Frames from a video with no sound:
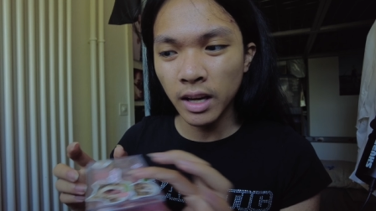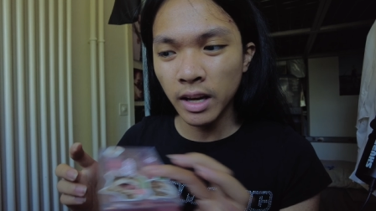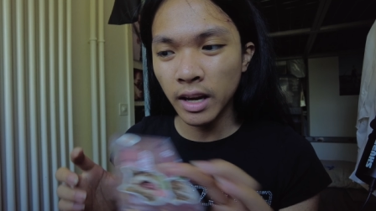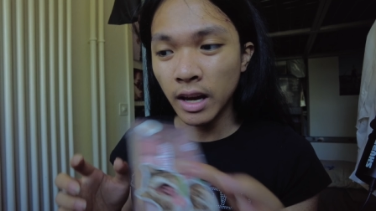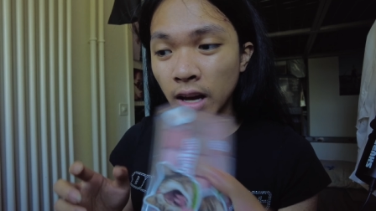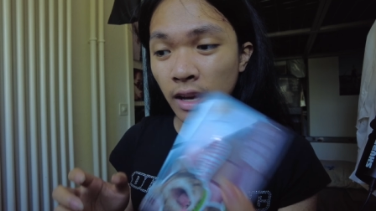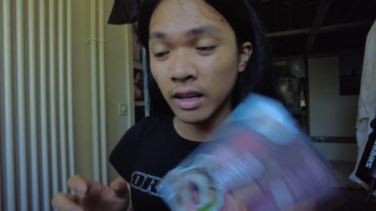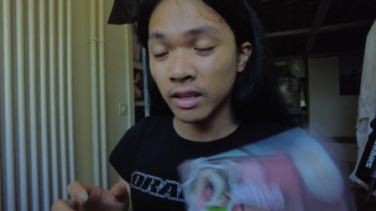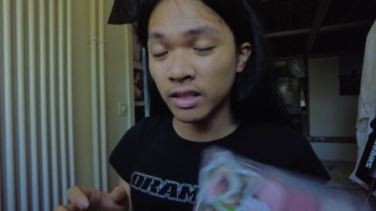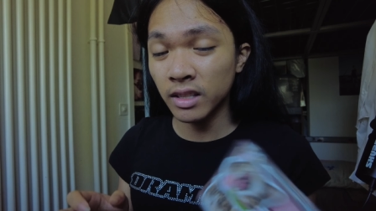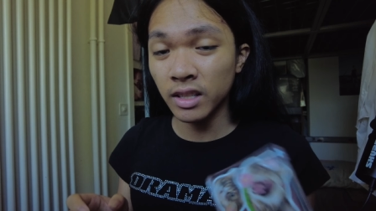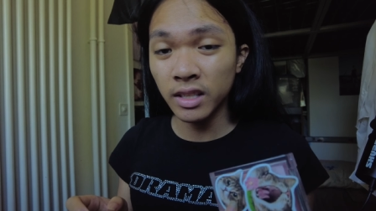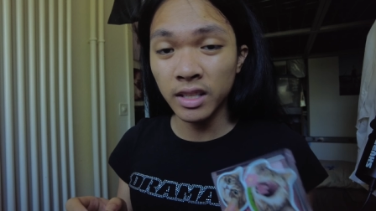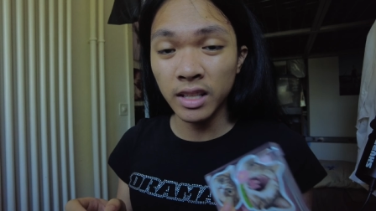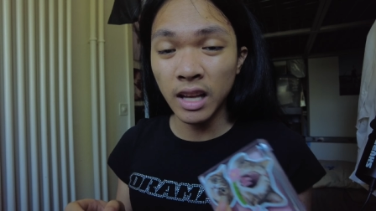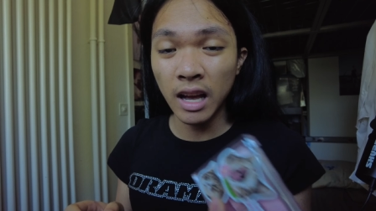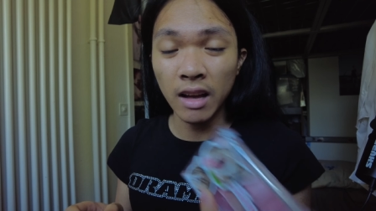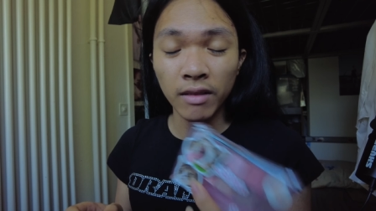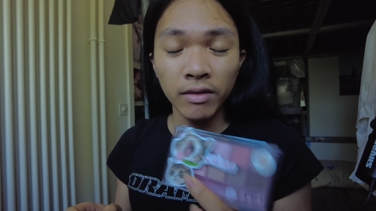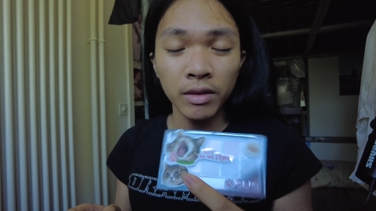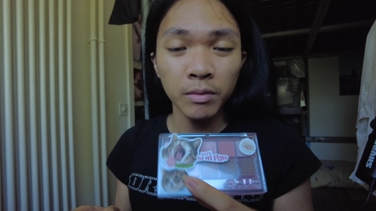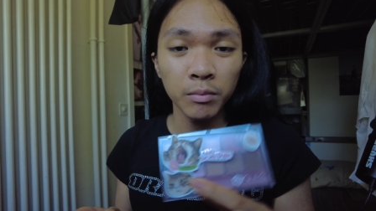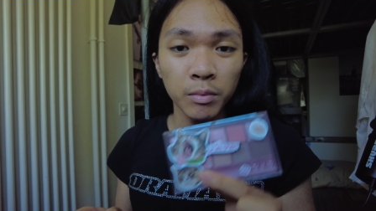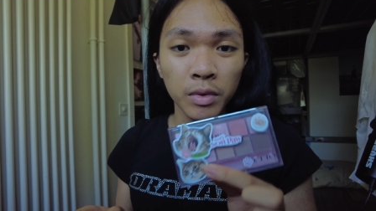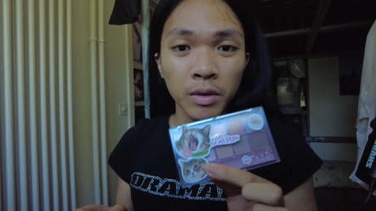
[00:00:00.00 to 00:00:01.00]
I had just
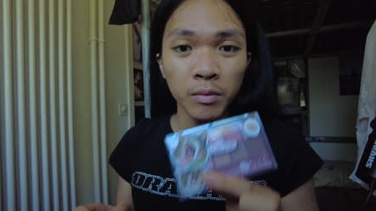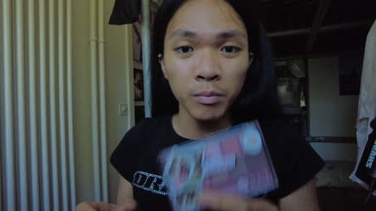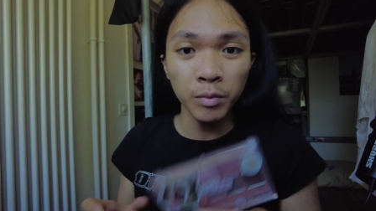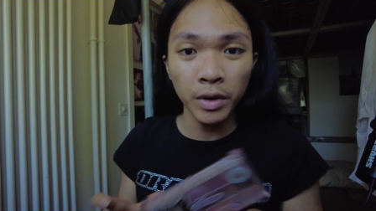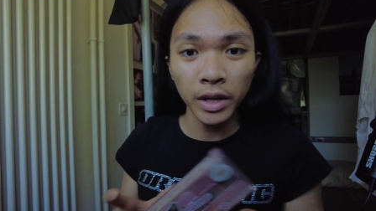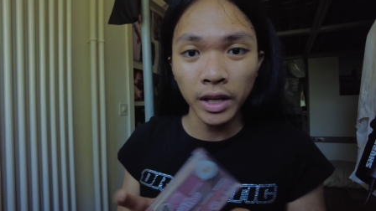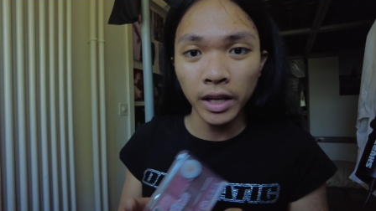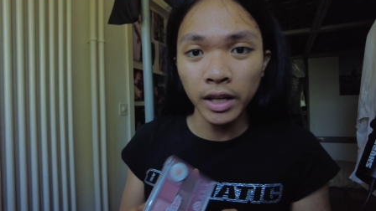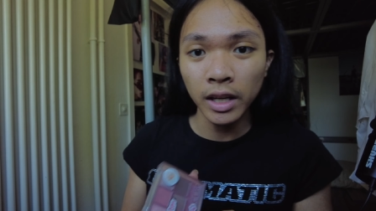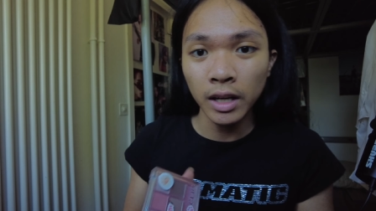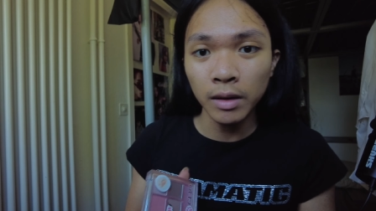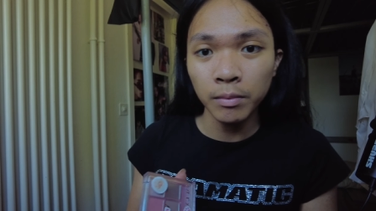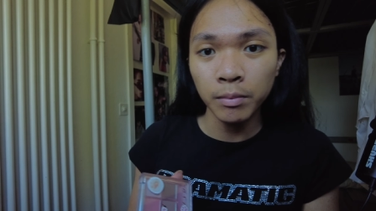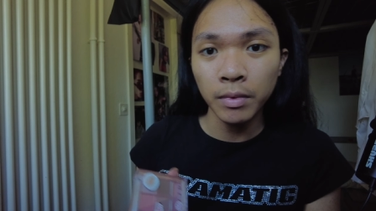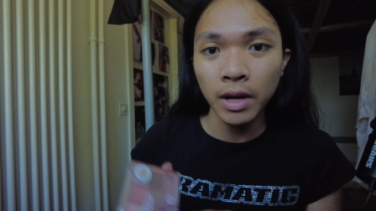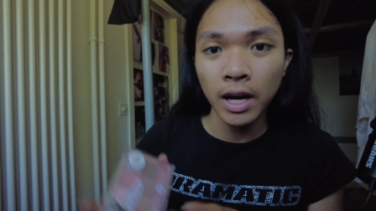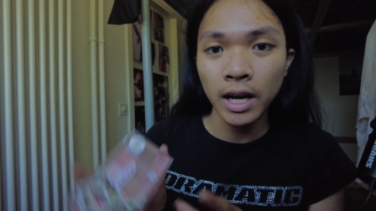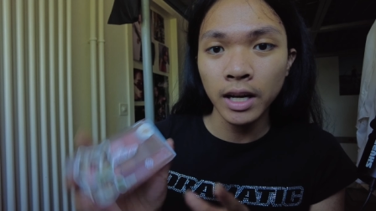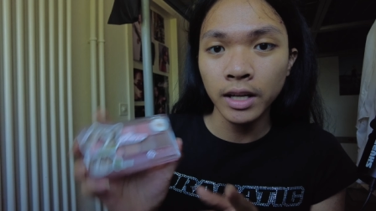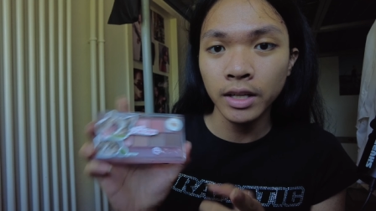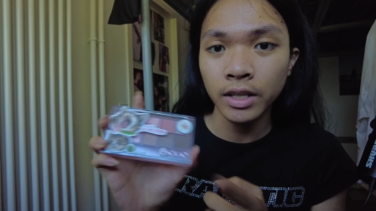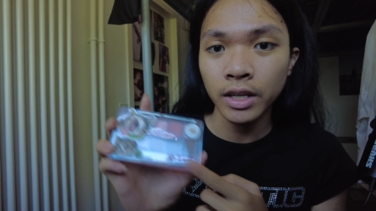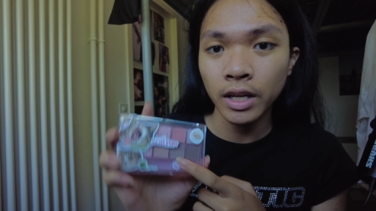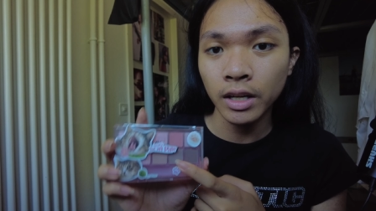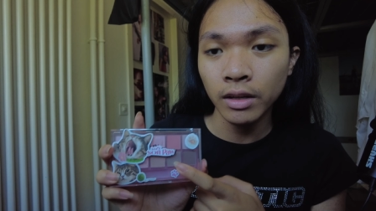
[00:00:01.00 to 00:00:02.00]
haven't been picking up
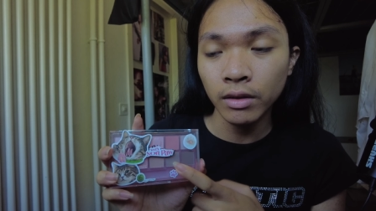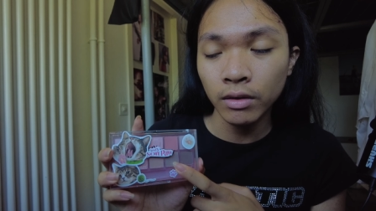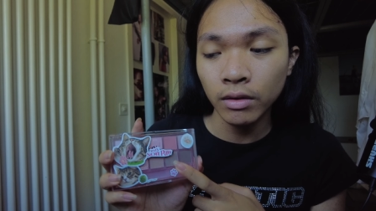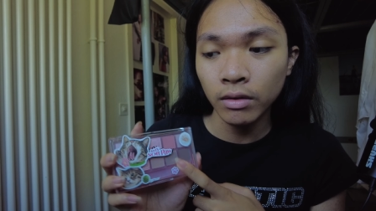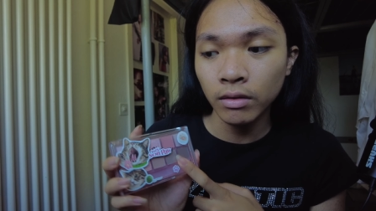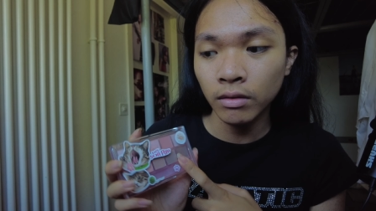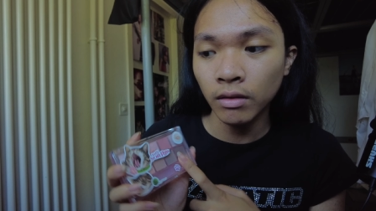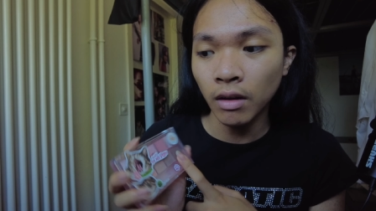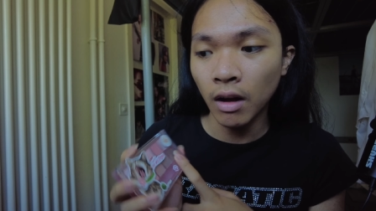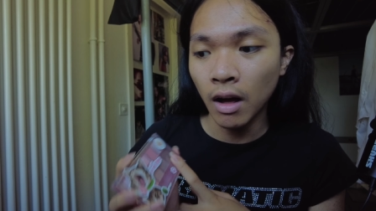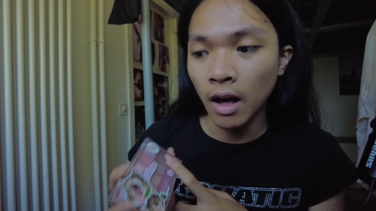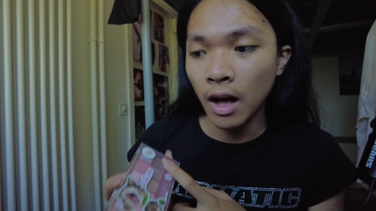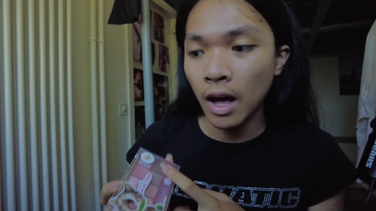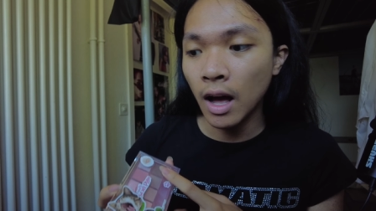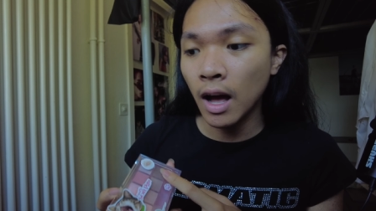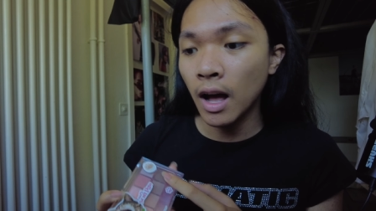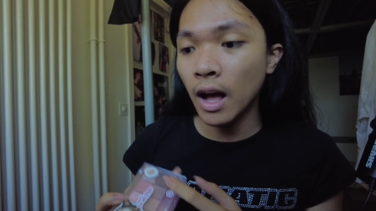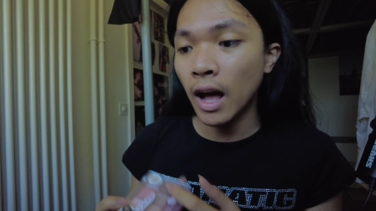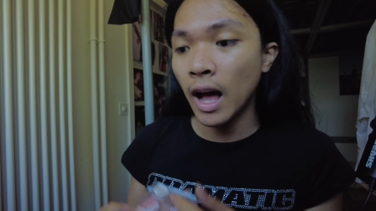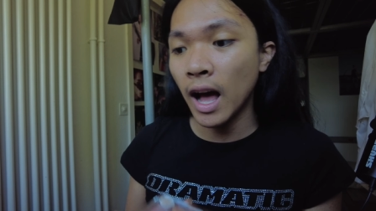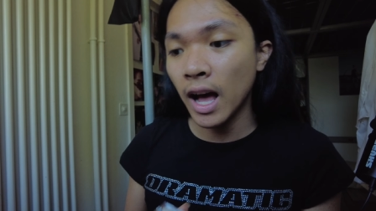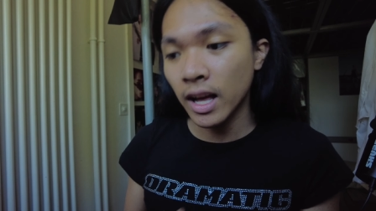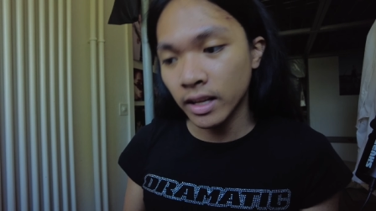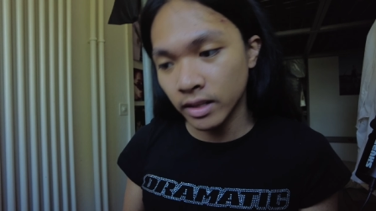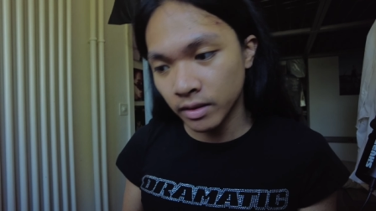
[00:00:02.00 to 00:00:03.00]
eyeshadow
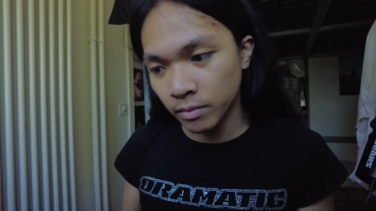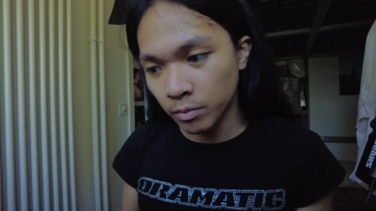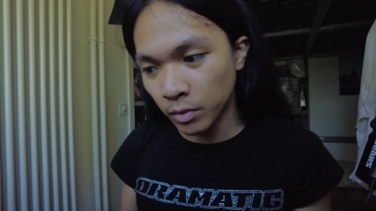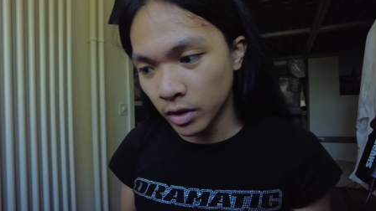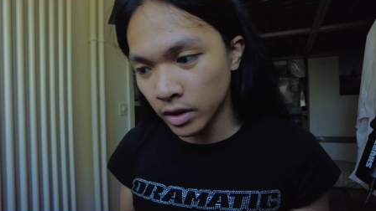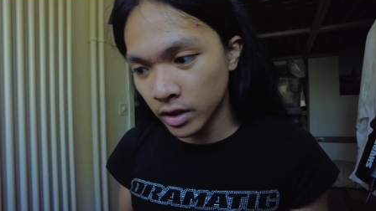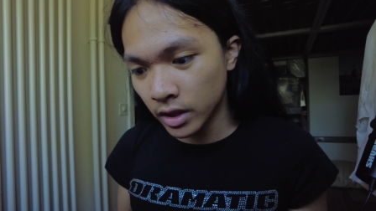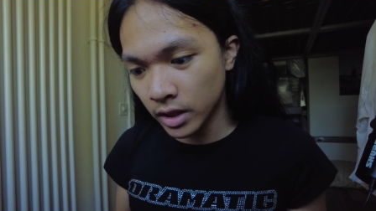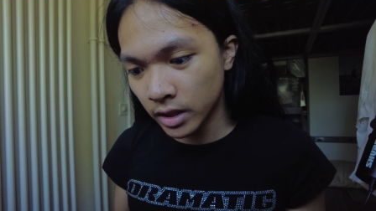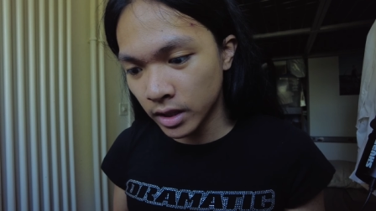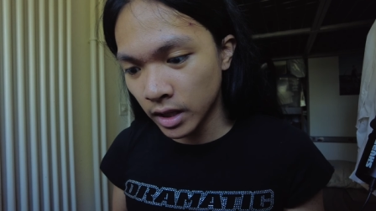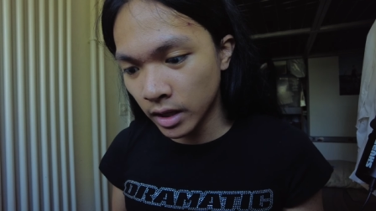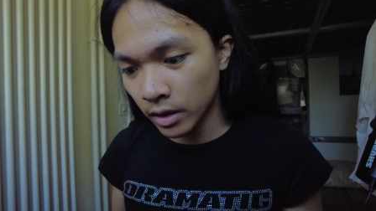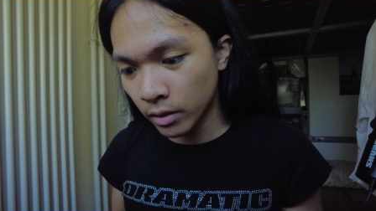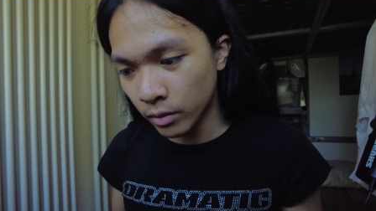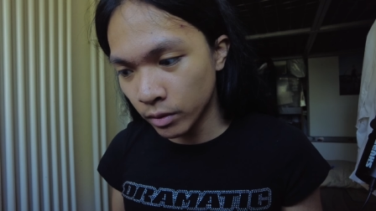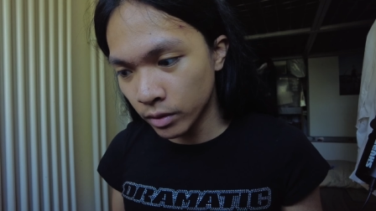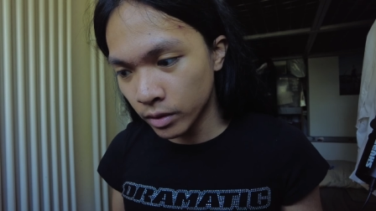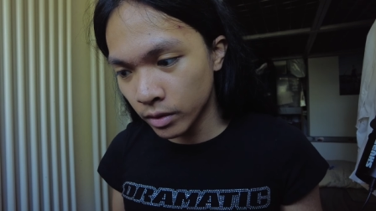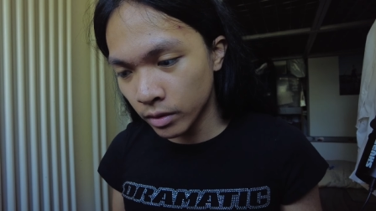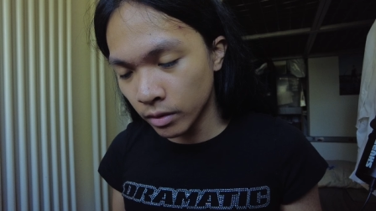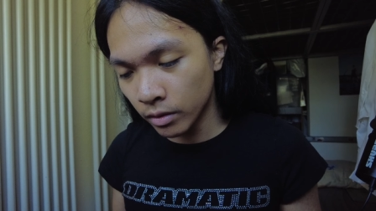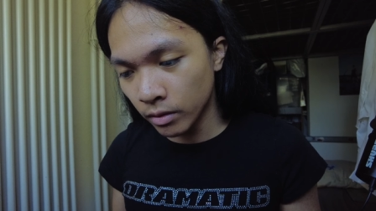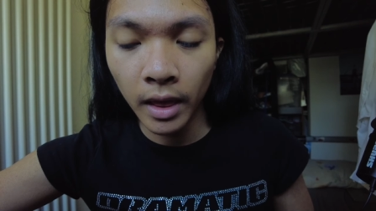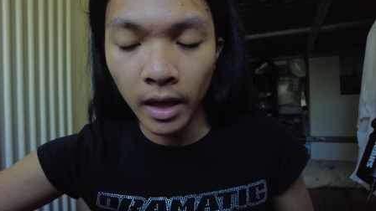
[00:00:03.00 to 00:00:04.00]
as much as I
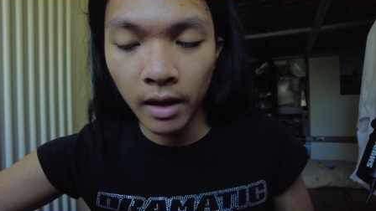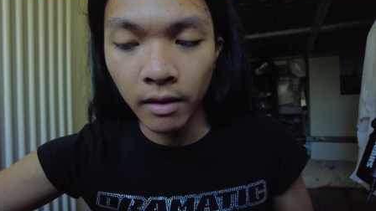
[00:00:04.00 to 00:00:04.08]
used to.